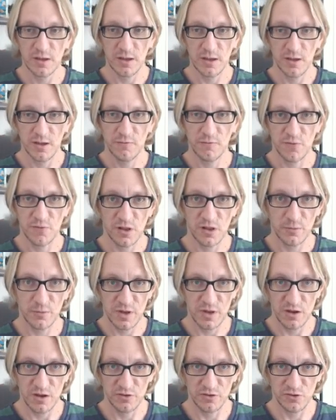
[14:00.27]
Follow
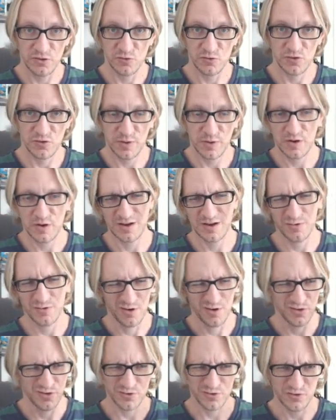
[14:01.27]
me on YouTube here. I do
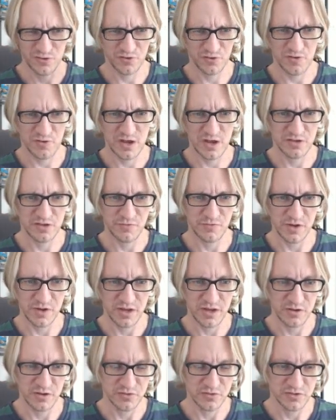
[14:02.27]
all sorts of crazy
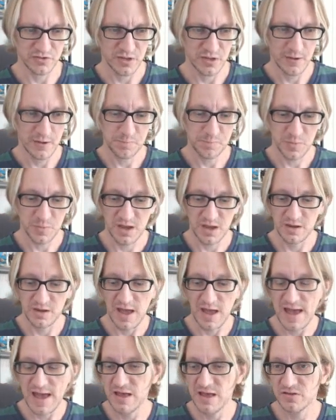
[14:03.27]
videos. And
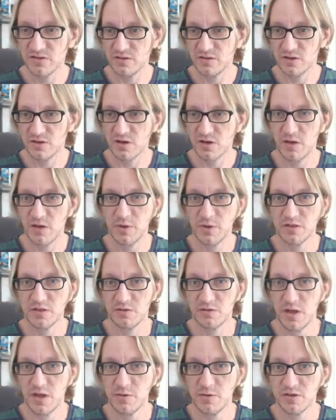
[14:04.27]
ask in the comments, and
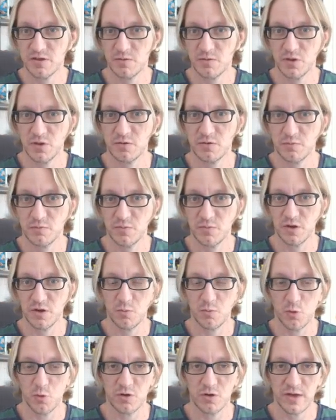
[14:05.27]
maybe some other
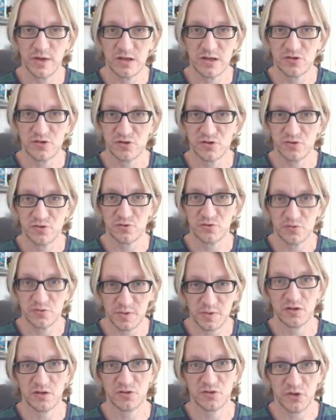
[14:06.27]
more advanced users,
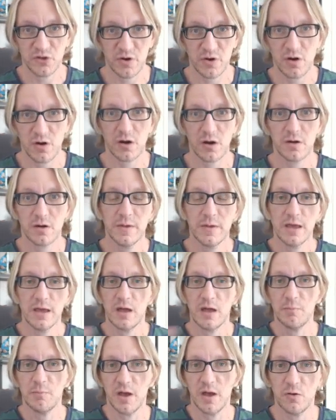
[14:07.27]
because there are,
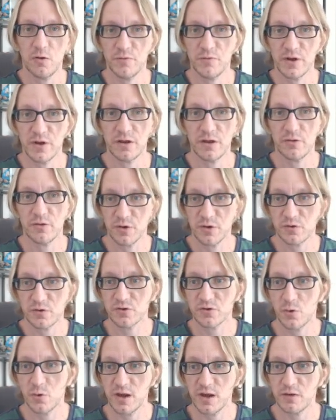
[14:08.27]
in my old video there was
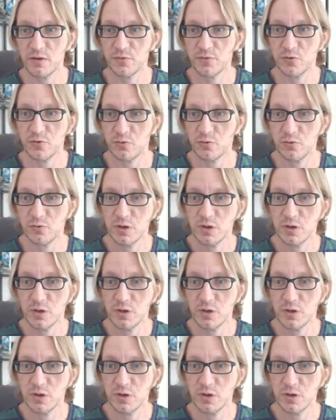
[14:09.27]
quite a few